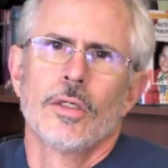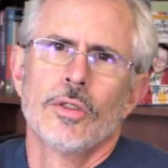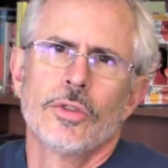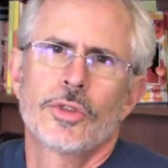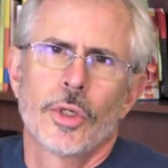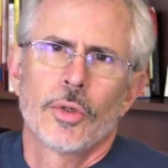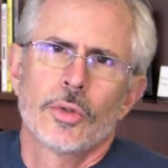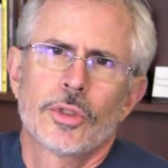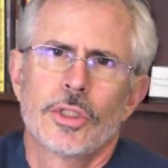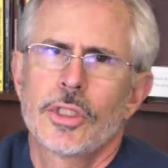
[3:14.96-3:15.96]
So
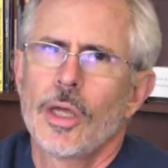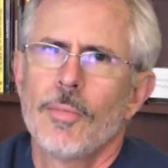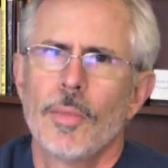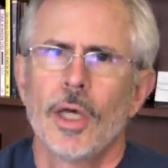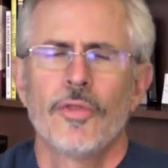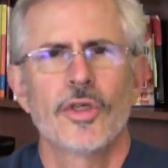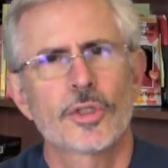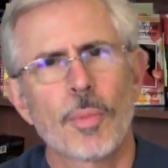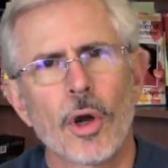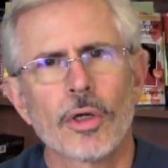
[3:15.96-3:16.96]
to sum this
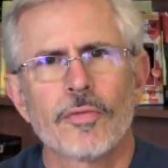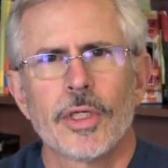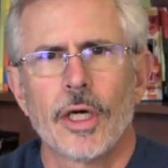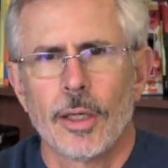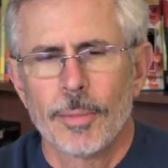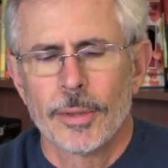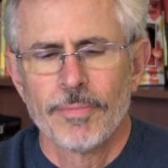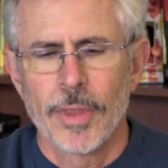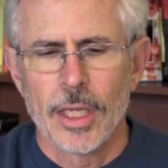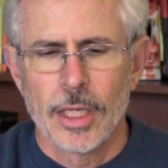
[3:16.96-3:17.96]
part of it up,
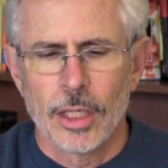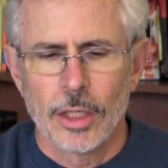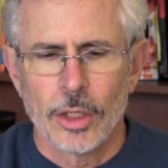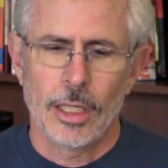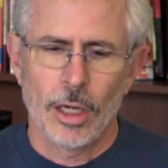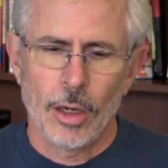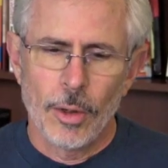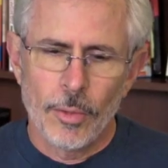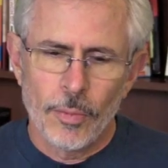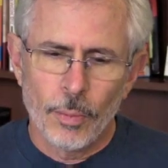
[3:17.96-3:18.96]

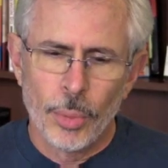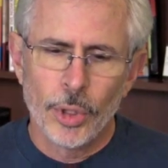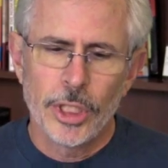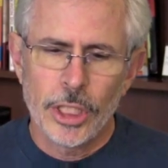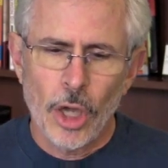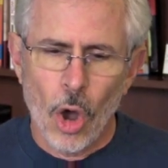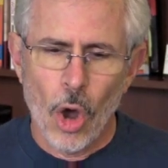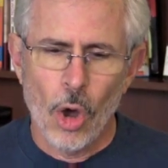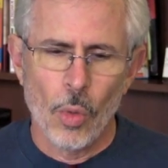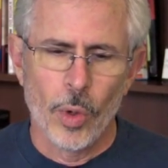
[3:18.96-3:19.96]
bullying
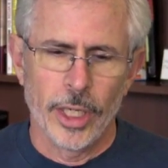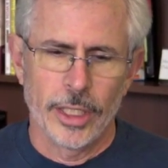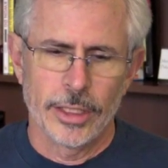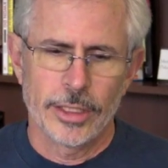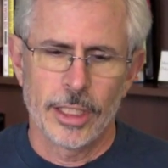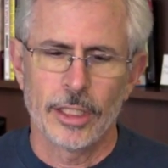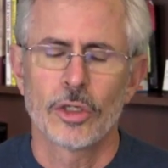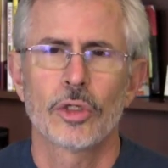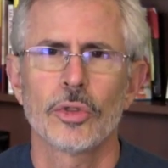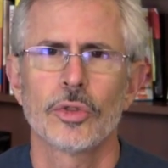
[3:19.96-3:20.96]
always
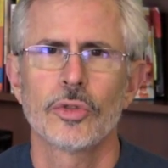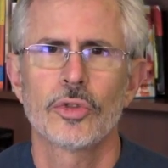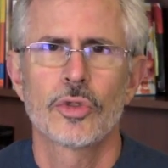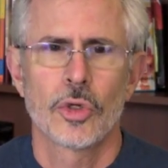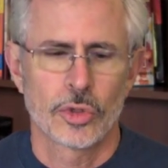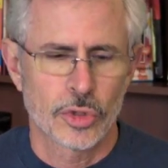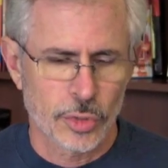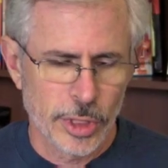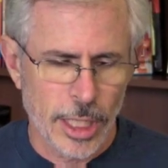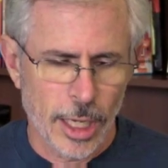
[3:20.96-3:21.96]
includes those
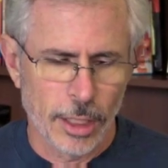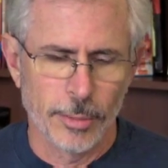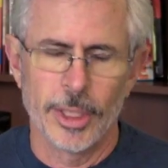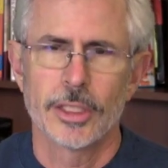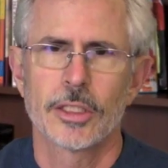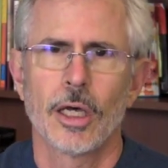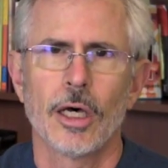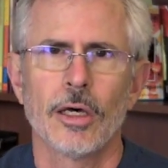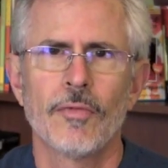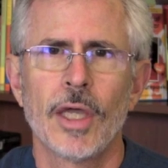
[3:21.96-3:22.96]
three elements
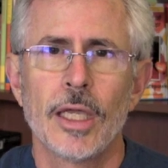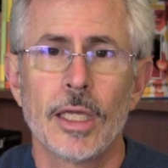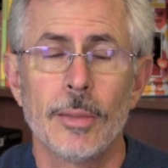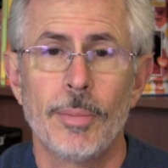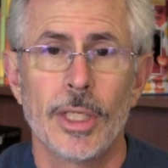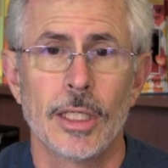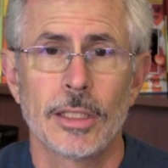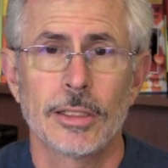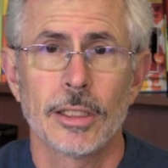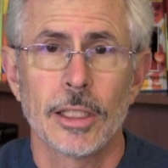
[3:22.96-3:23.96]
of it
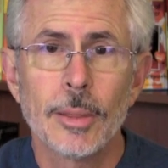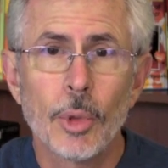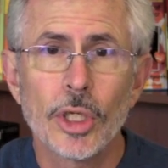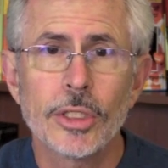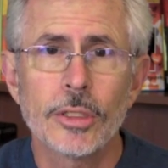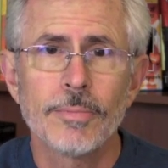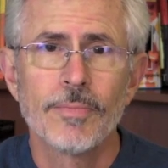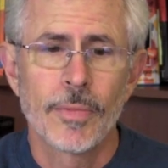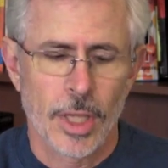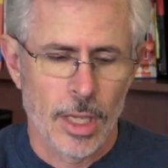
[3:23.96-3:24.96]
being deliberate,
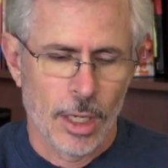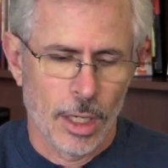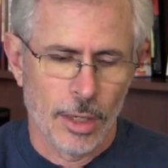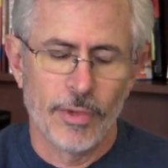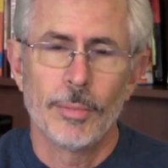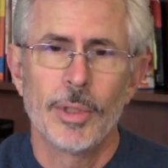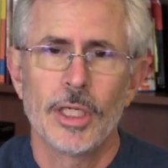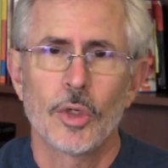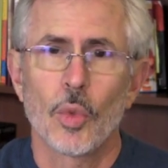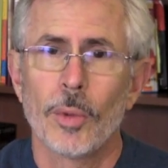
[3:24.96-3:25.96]
of it
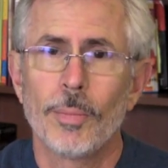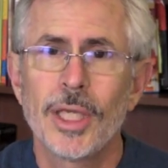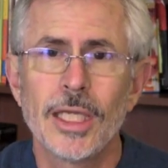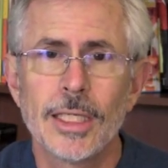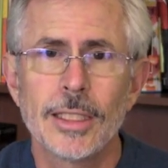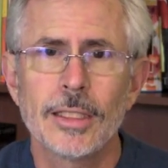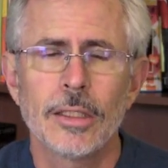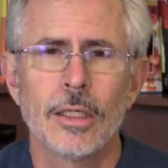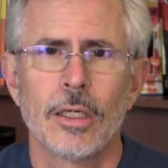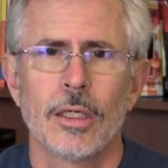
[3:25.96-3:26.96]
being repeated,
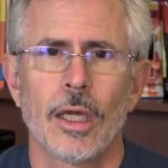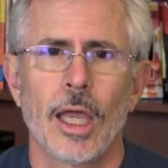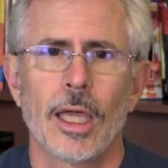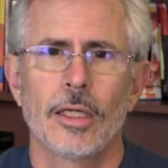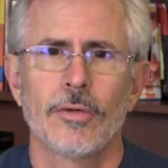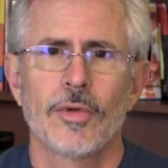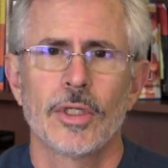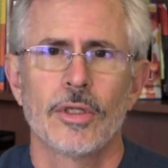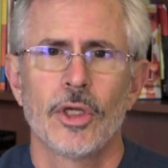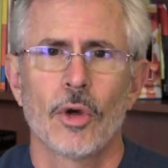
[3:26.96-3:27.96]
and of
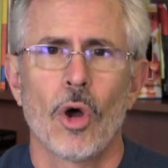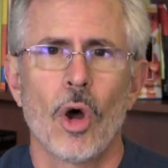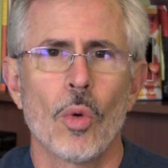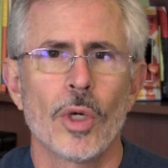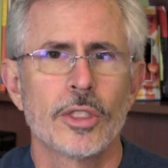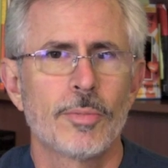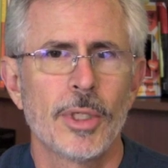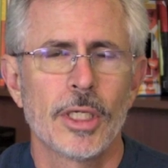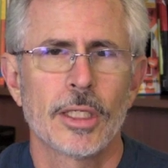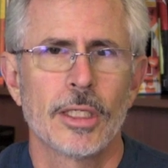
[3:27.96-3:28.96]
it there always
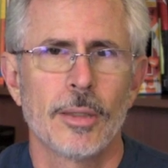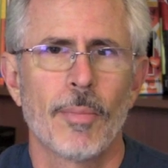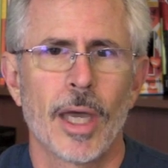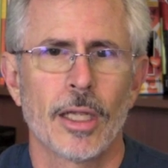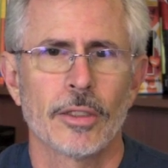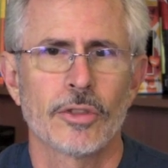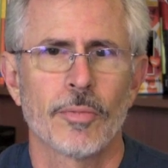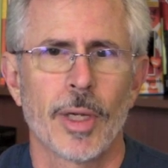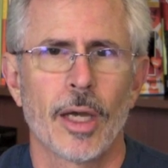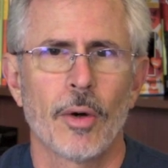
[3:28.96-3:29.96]
being an imbalance
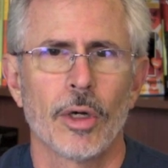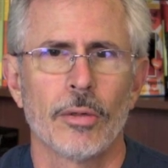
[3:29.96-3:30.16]
of power.